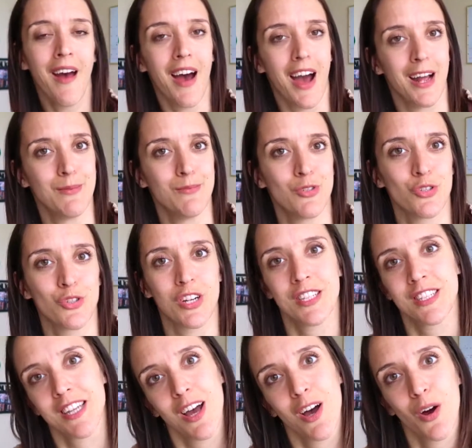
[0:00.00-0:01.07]
I'm
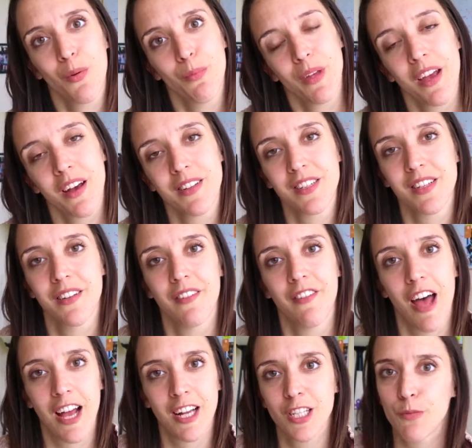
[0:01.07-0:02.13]
stressed out because of
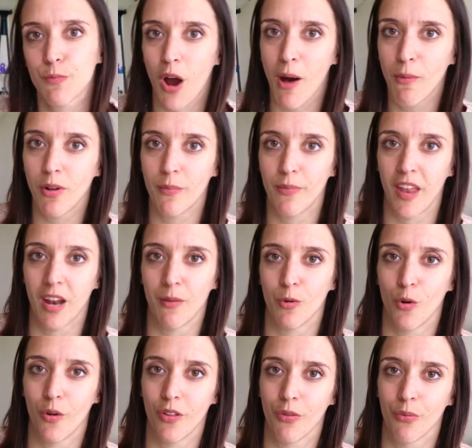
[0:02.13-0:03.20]
X problem that I'm
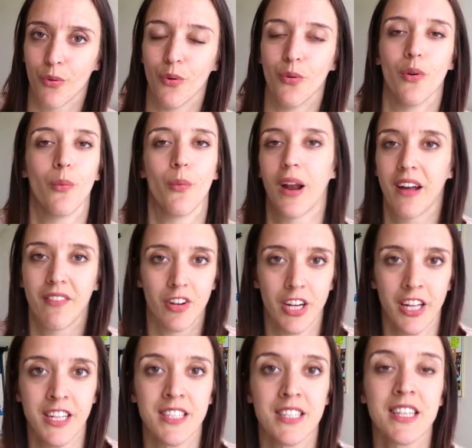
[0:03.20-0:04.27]
going through or whatever it
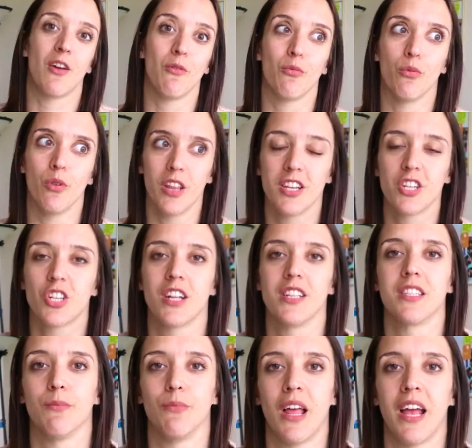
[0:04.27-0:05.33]
is, it really shed some